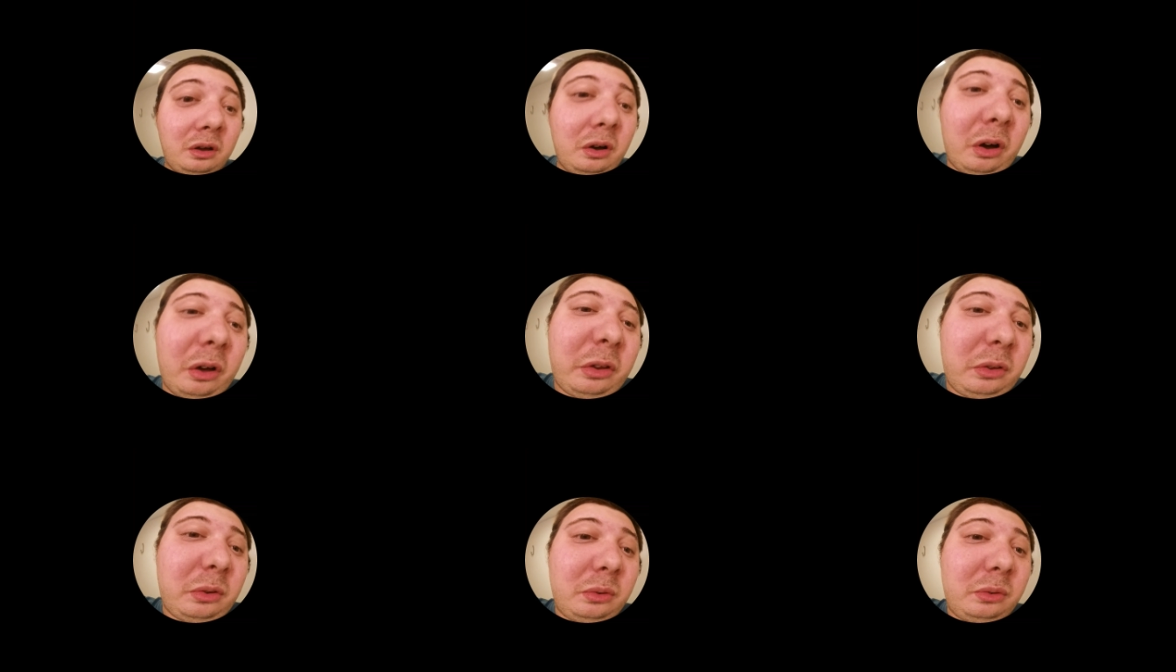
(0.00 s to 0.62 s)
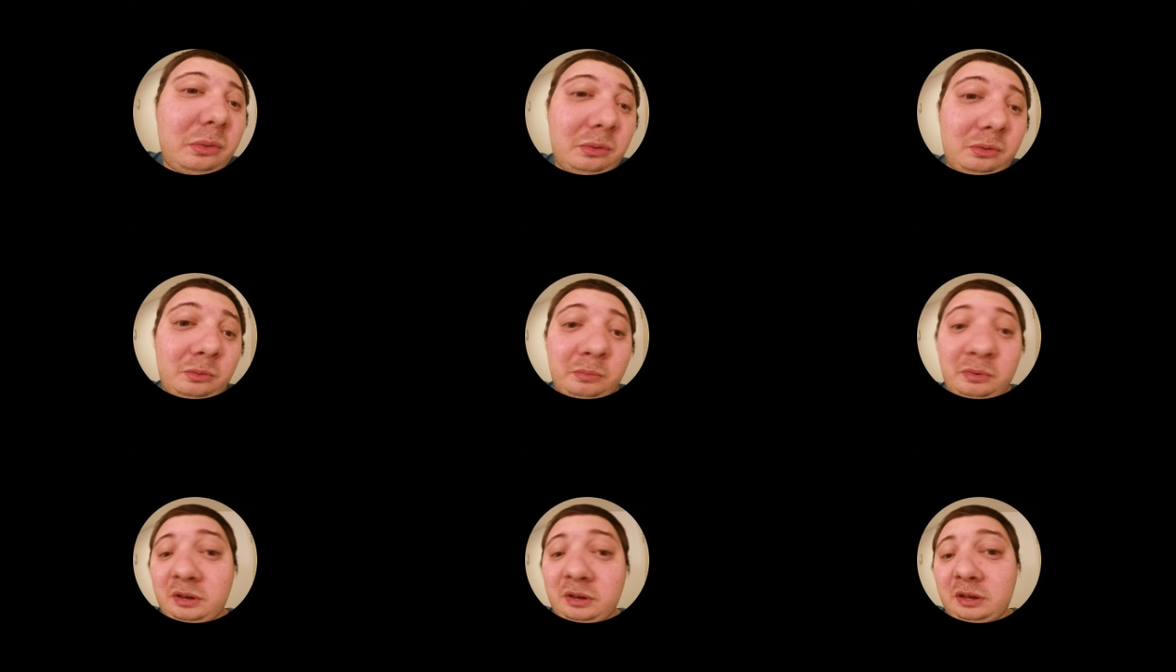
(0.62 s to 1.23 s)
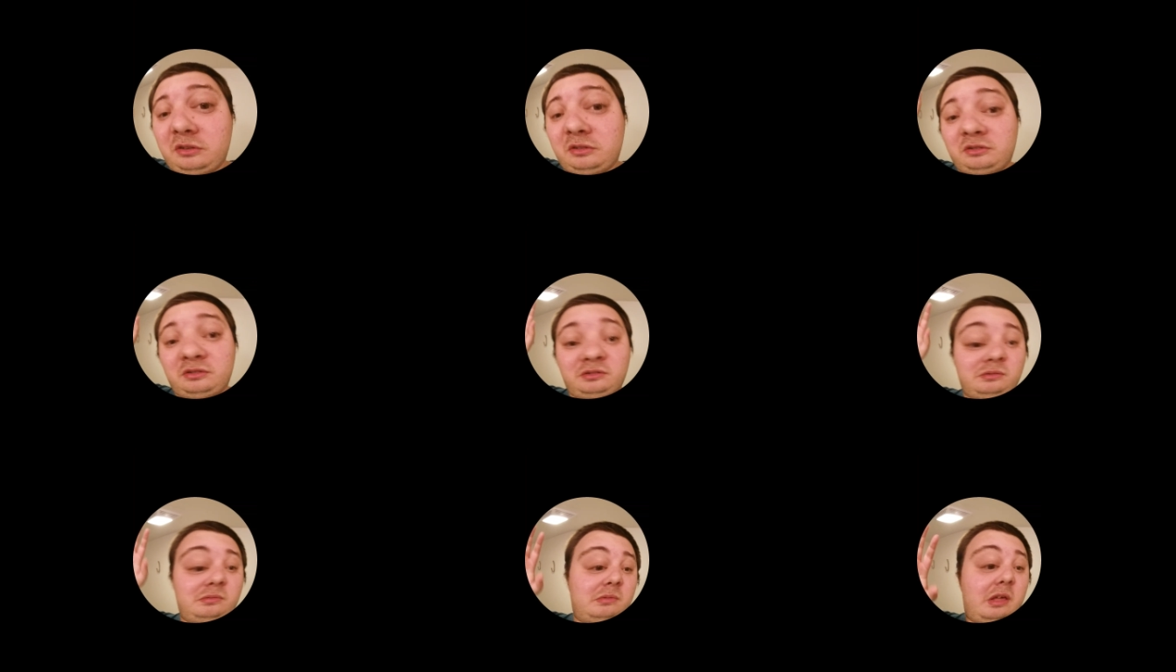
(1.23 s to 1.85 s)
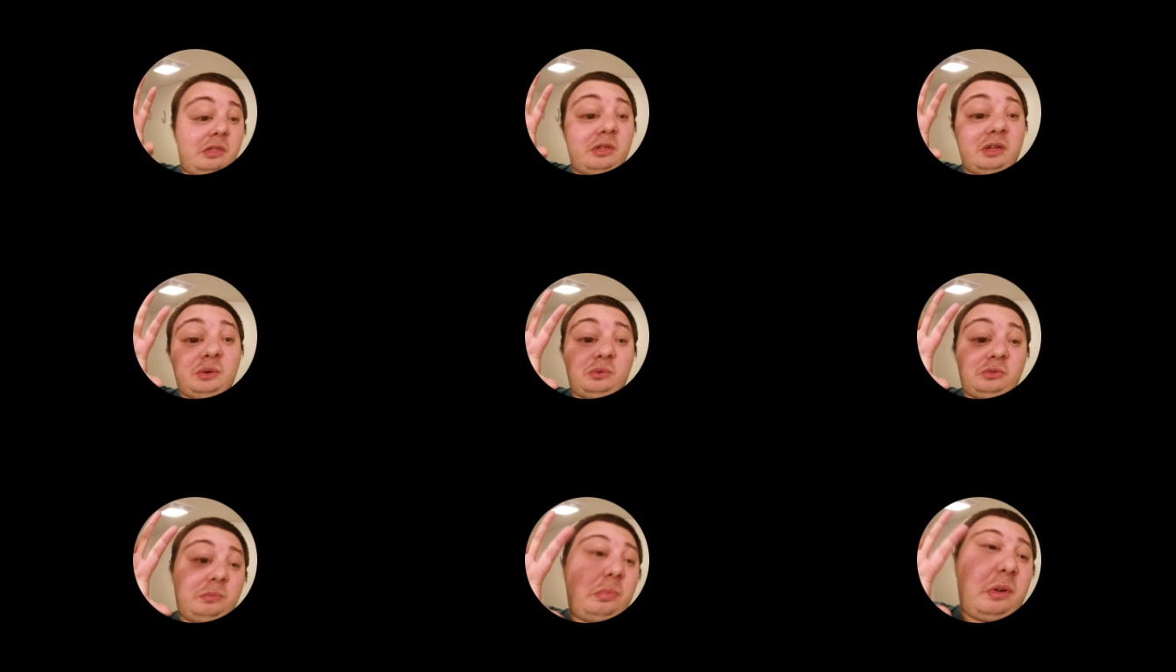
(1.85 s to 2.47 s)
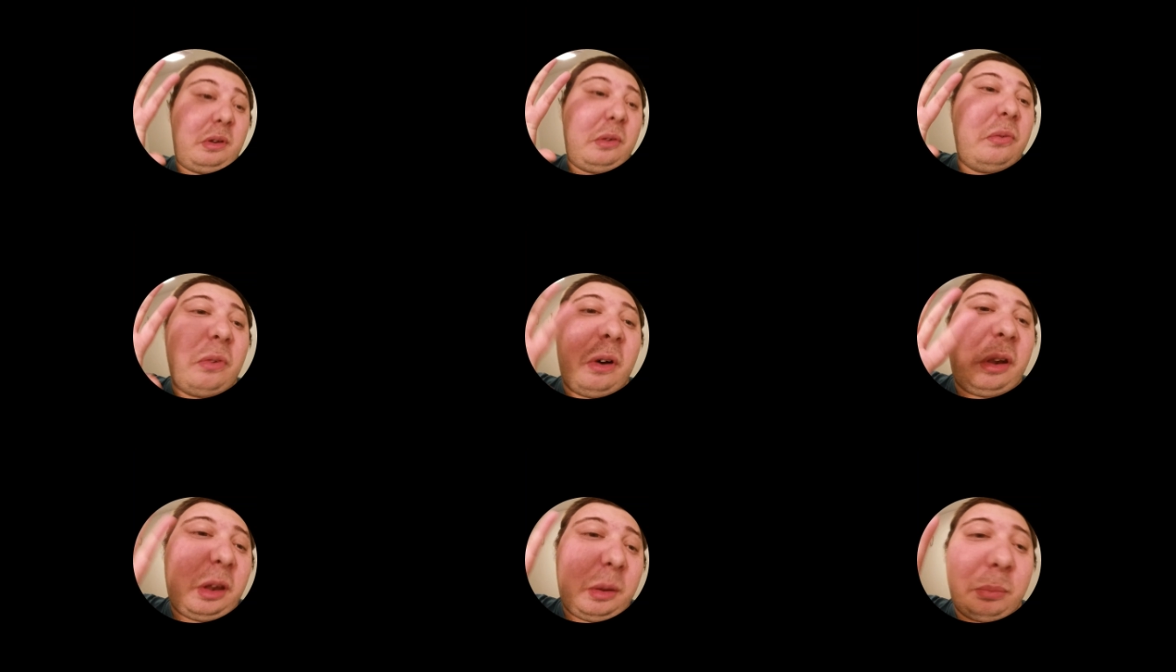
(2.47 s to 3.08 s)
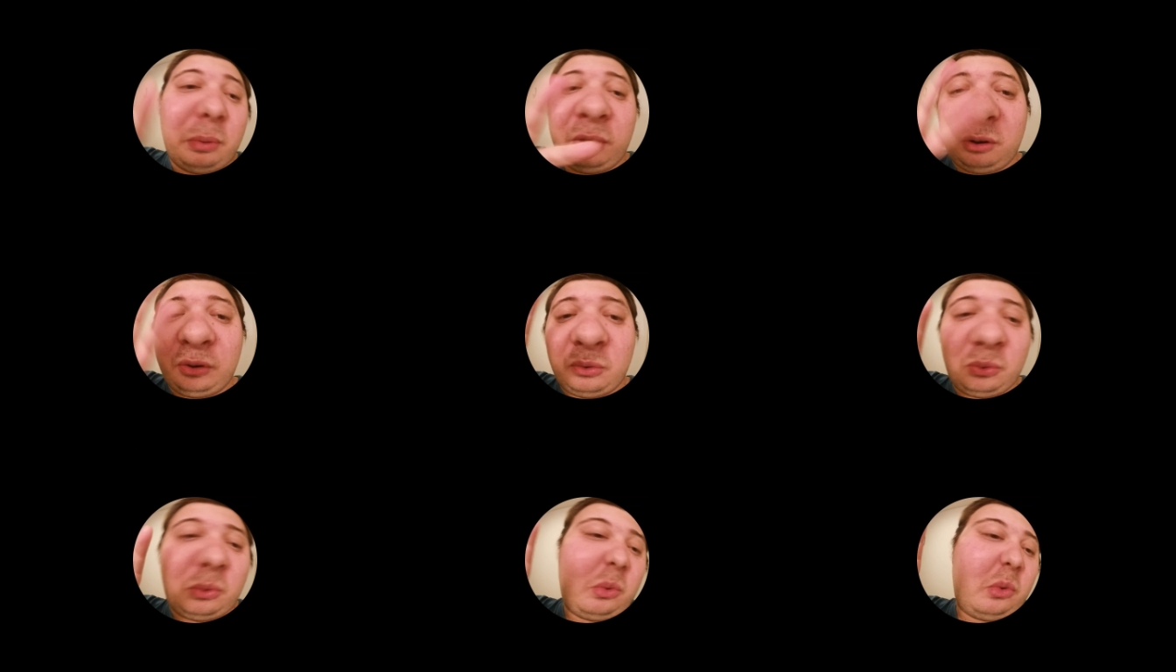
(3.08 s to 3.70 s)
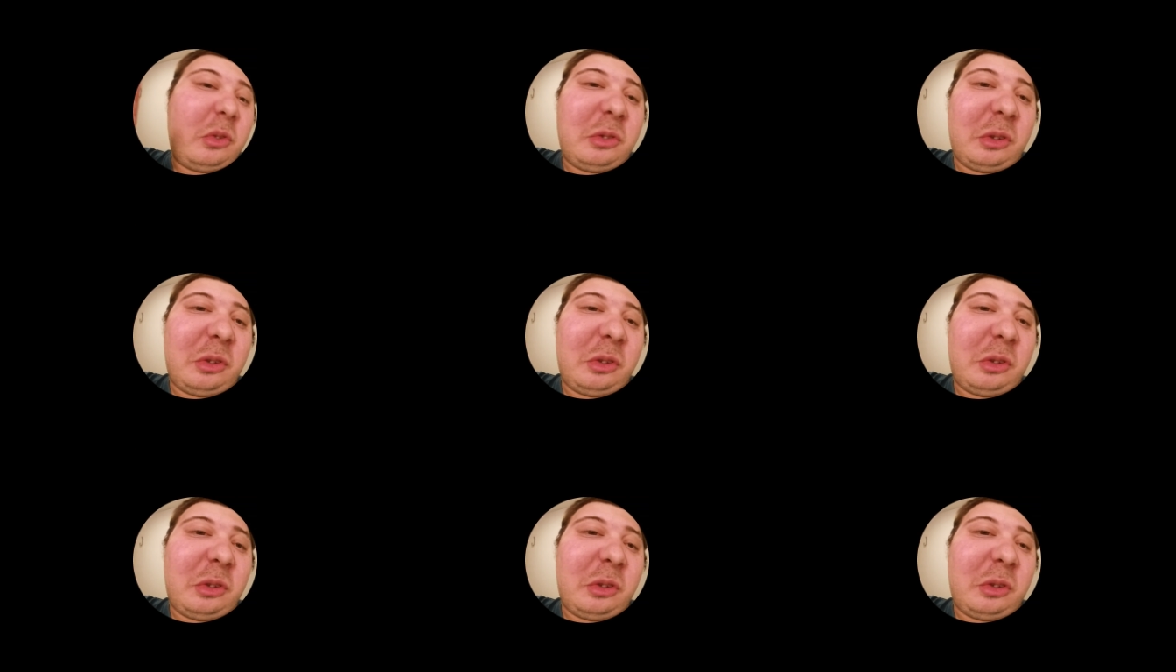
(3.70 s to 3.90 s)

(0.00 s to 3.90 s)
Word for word: on YouTube, but I just I thought it was pretty funny, pretty cool.